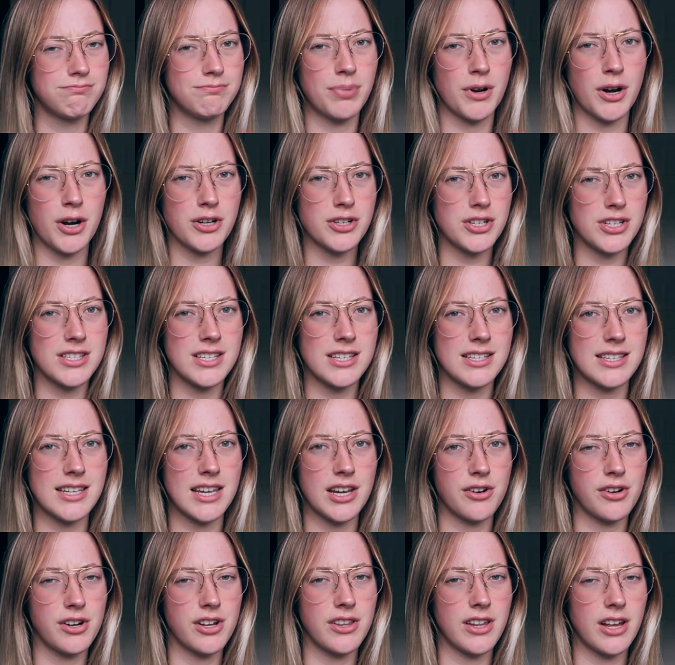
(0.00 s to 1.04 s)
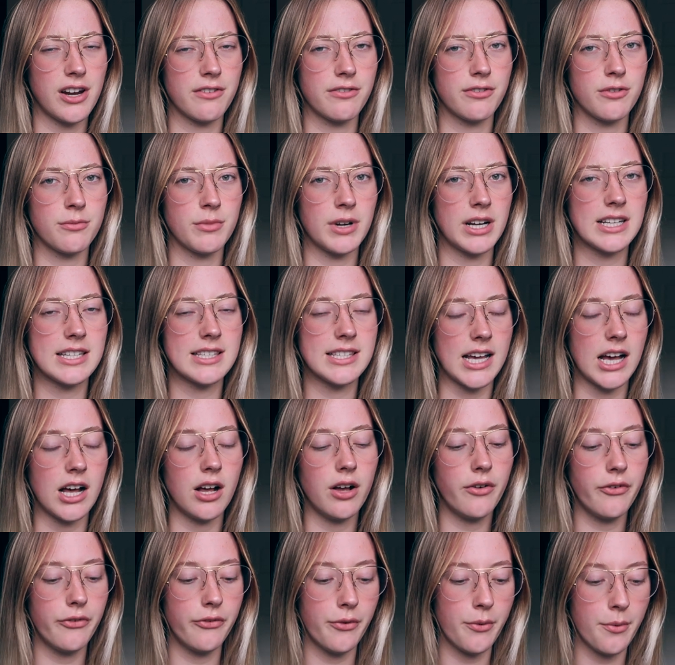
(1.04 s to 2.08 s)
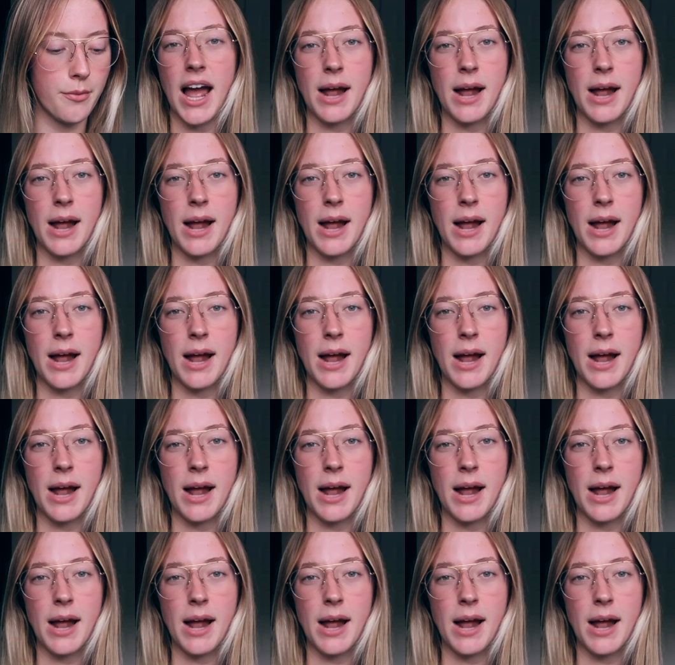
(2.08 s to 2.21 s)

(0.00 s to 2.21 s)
purchases here and there for myself.